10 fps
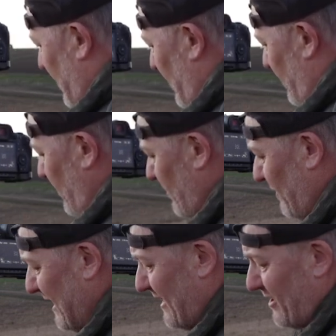And as soon as
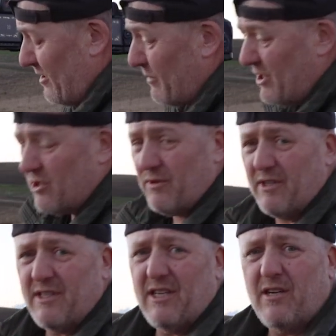we listen and we do
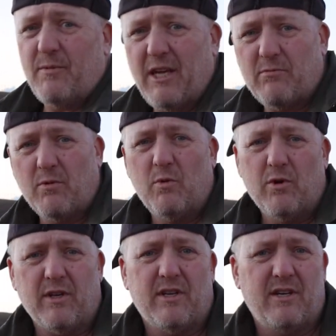it, you know, we get
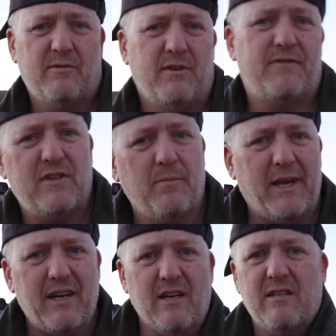rewarded. We feel
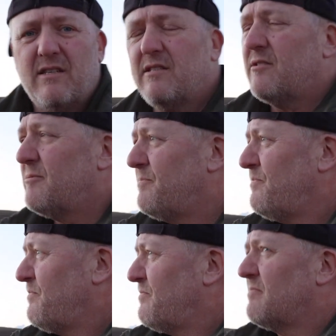better.
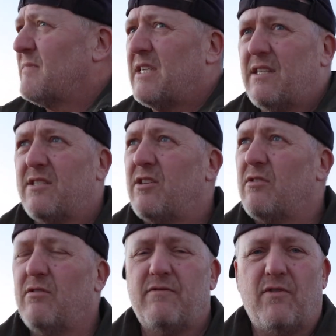It's
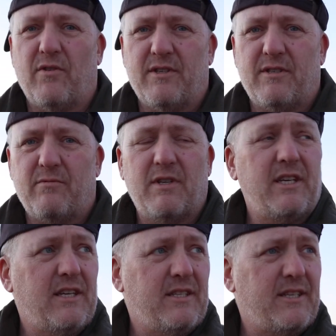so good for us, it
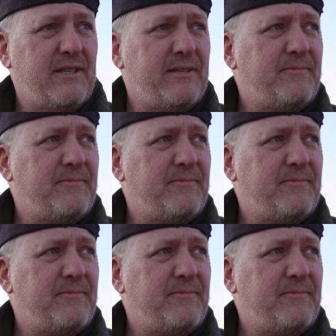really is.